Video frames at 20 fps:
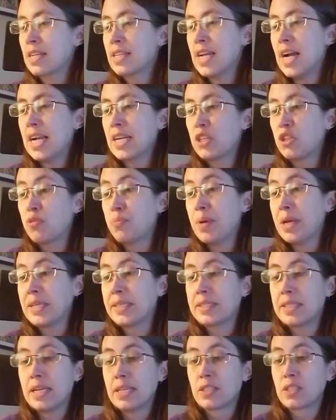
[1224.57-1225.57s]
Cottage Base
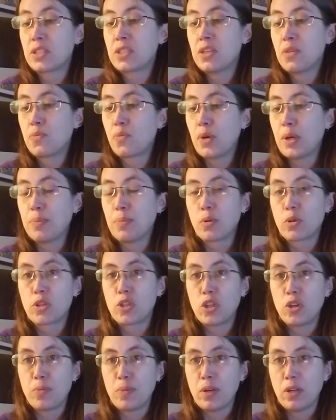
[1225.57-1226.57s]
Scents Rainbow
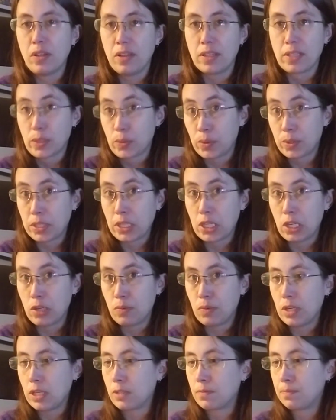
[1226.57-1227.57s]
Sherbet. This was a good
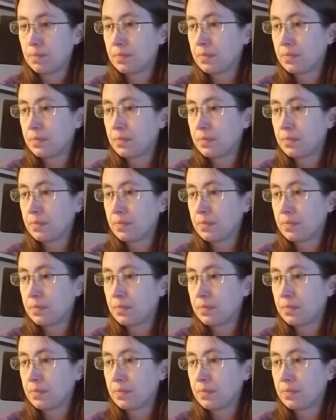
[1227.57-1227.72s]
one.